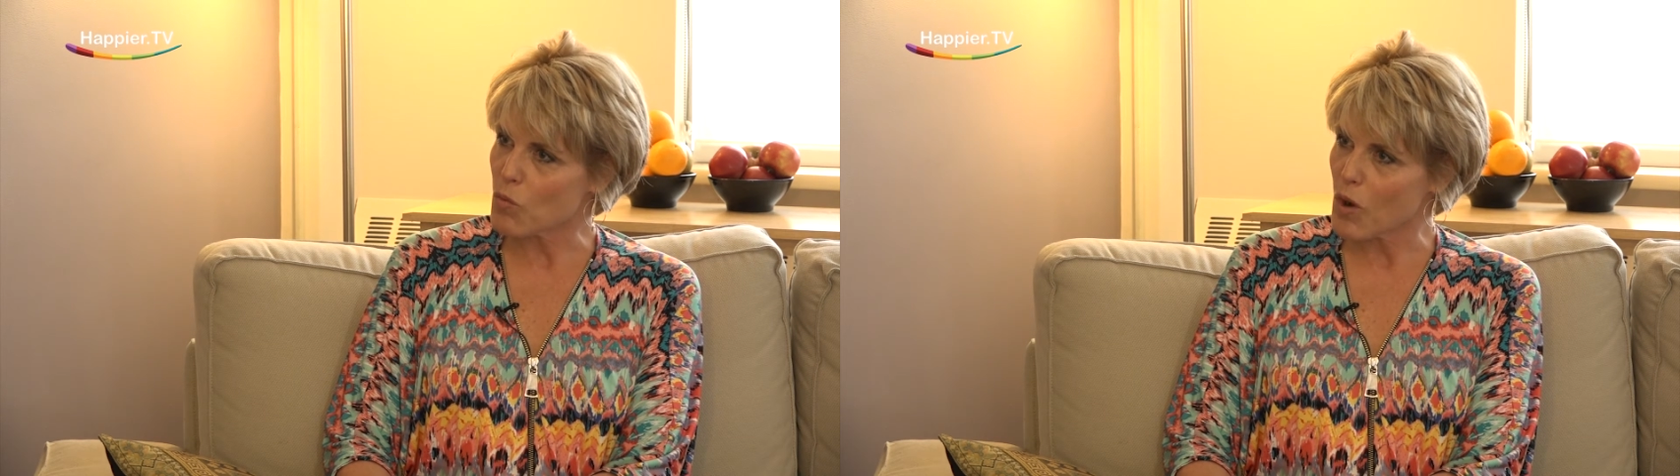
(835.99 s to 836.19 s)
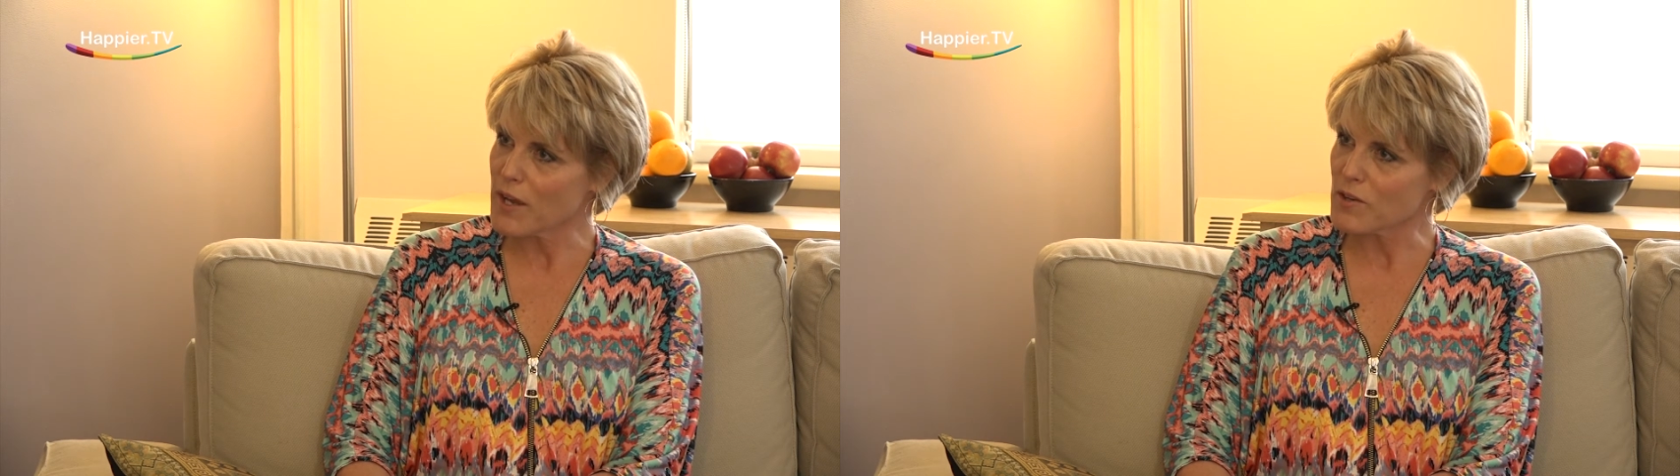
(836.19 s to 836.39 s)

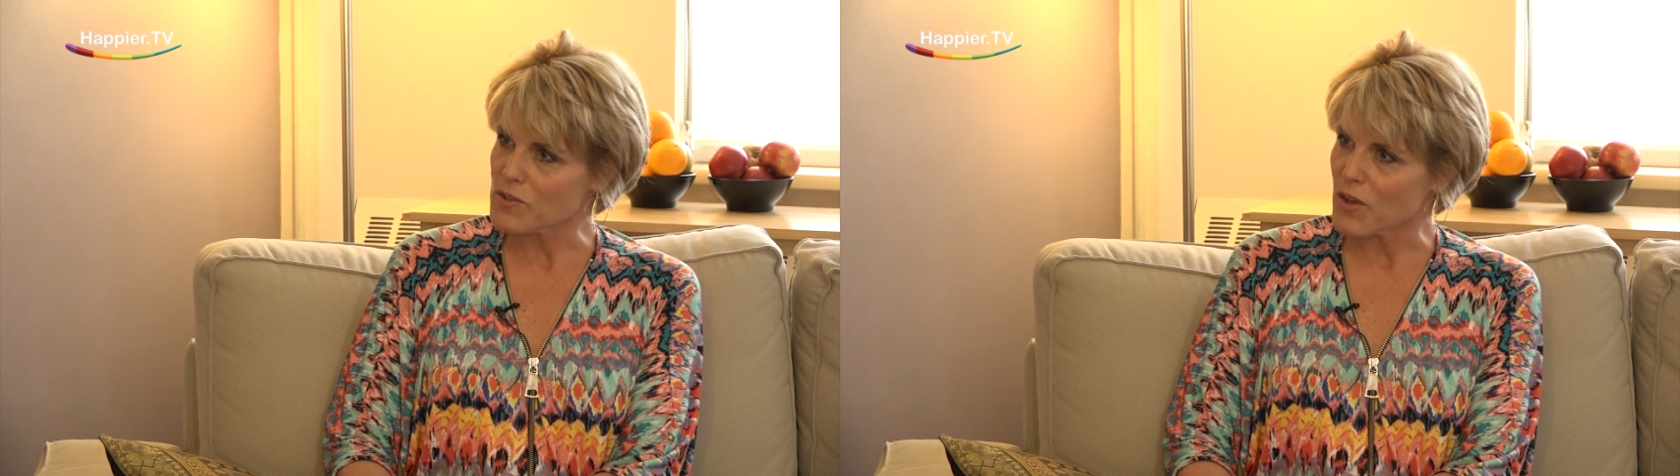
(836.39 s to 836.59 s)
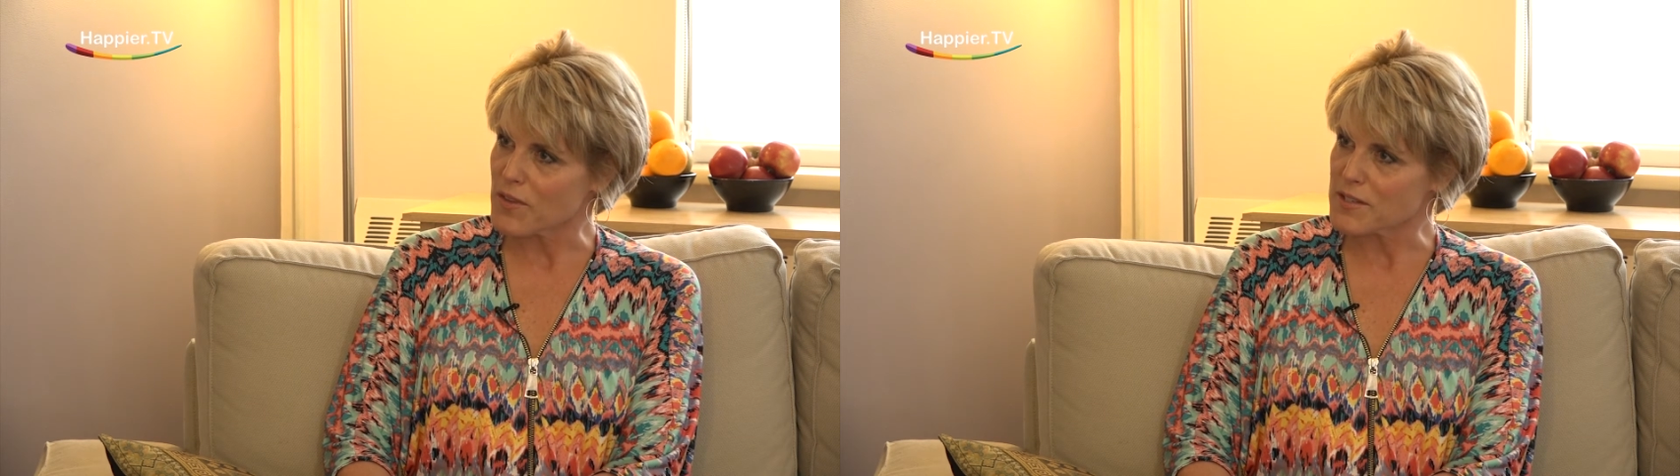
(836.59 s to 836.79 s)
whiners
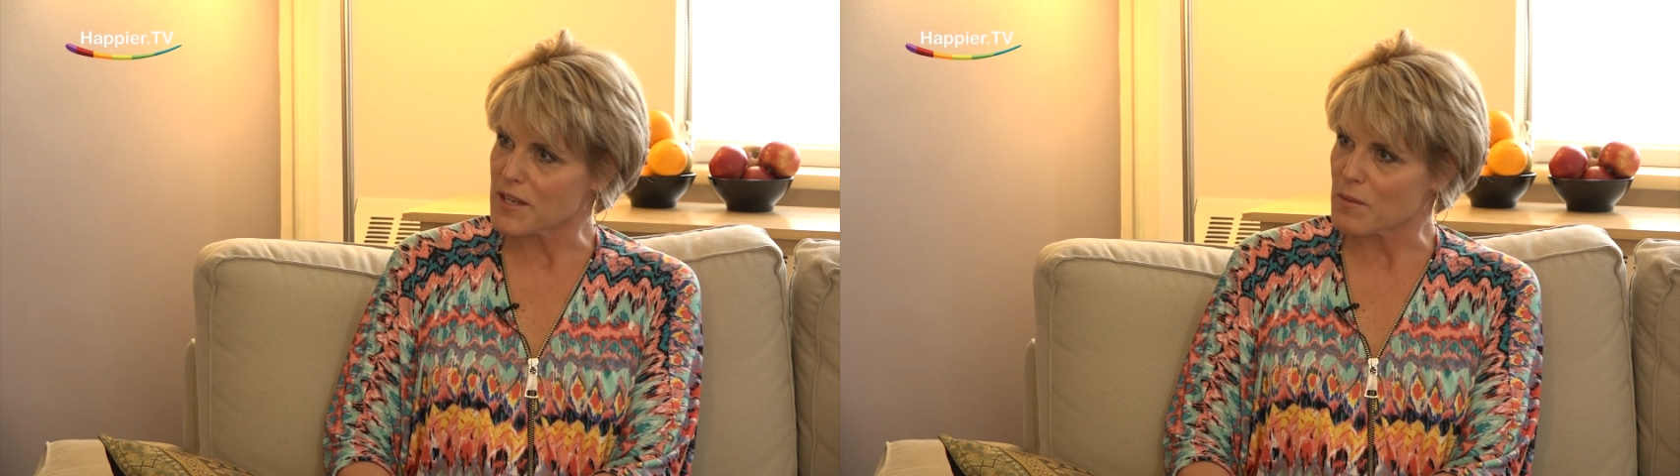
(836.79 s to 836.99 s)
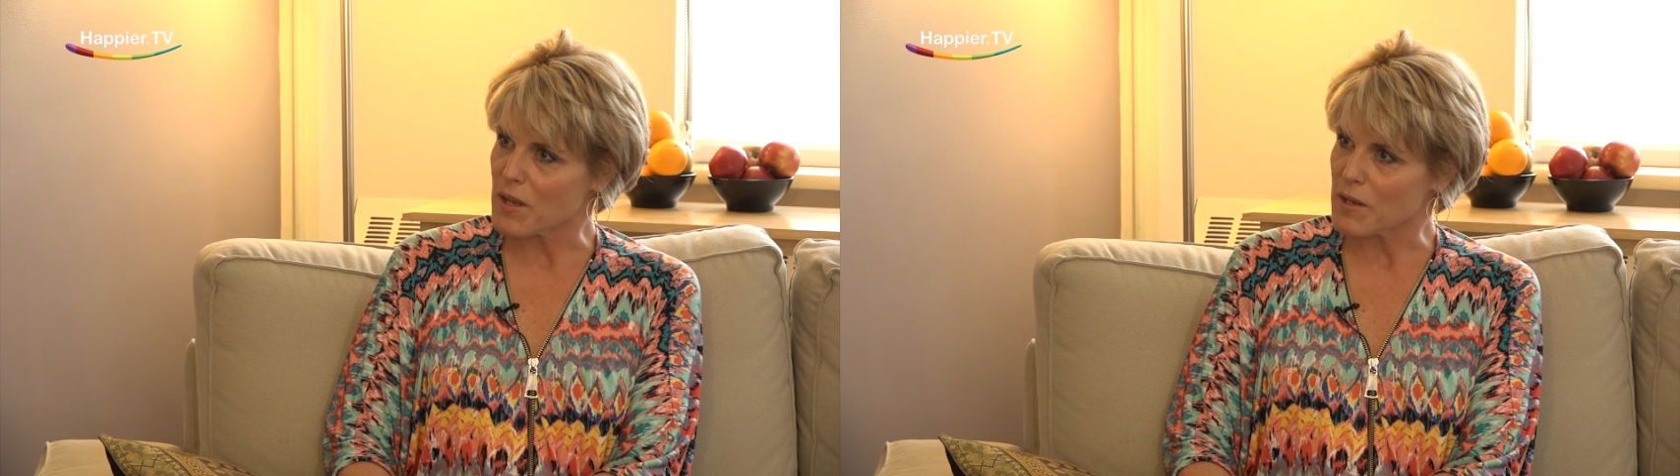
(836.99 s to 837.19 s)
on the
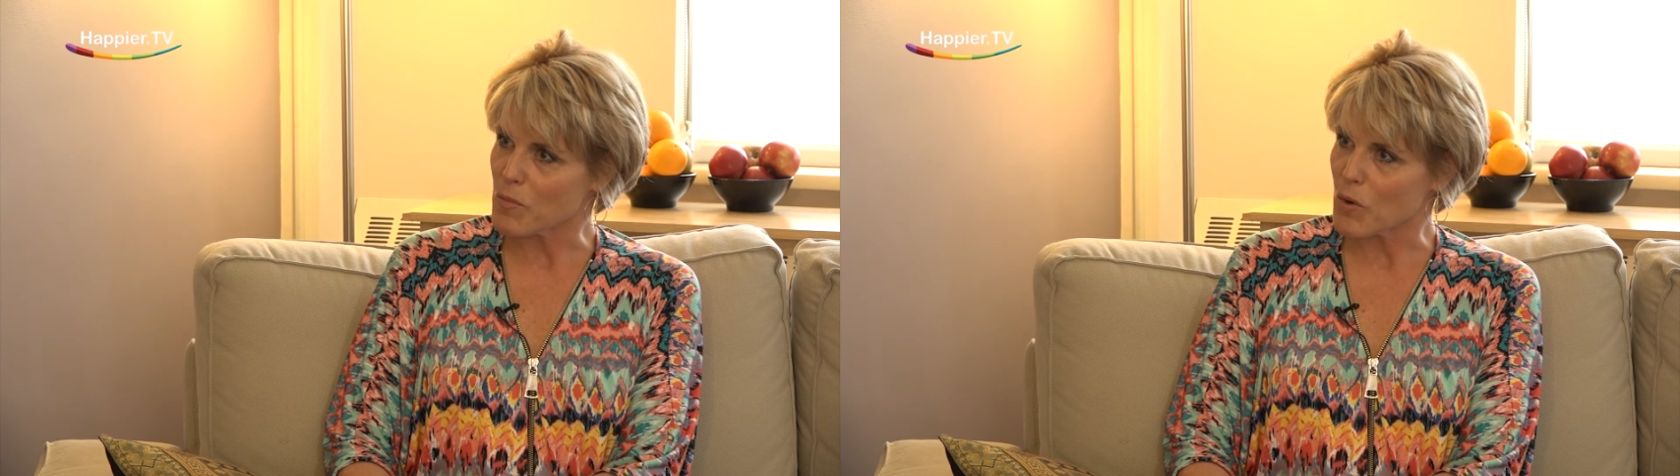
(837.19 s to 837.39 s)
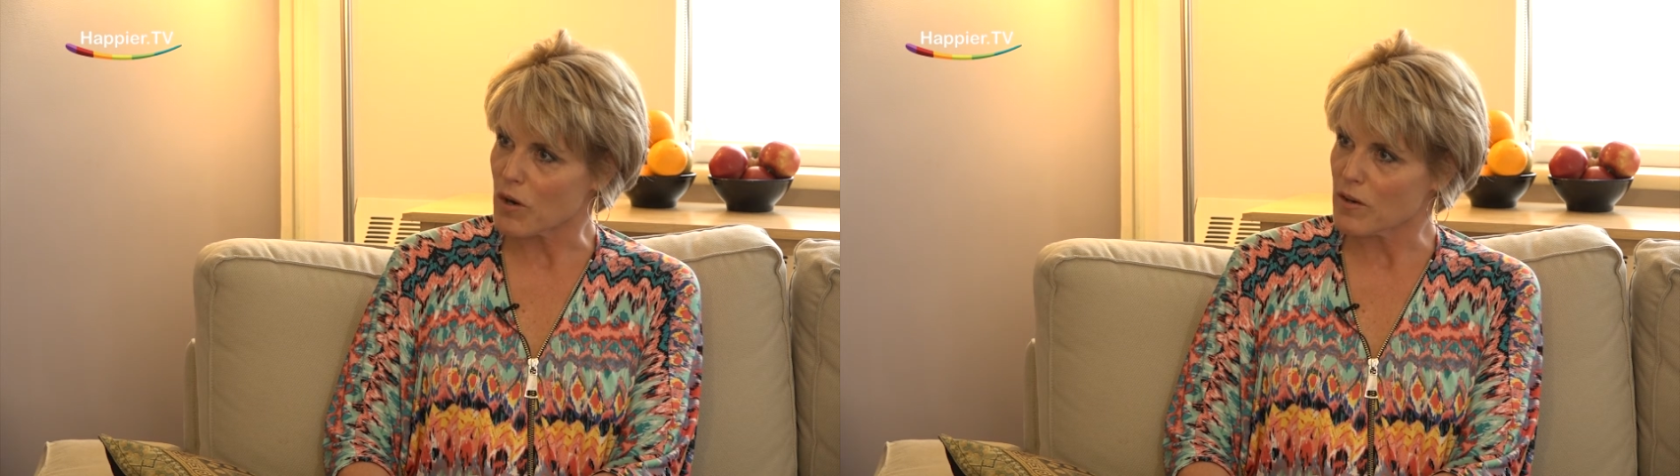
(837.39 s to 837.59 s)
team
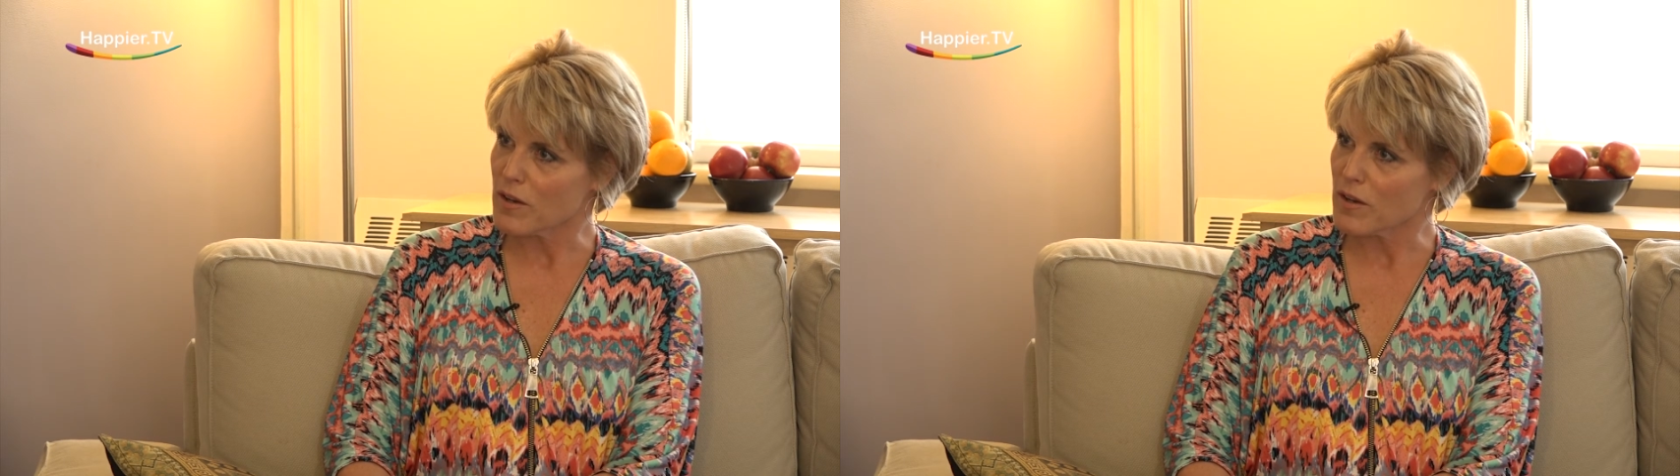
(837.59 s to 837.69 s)
anymore,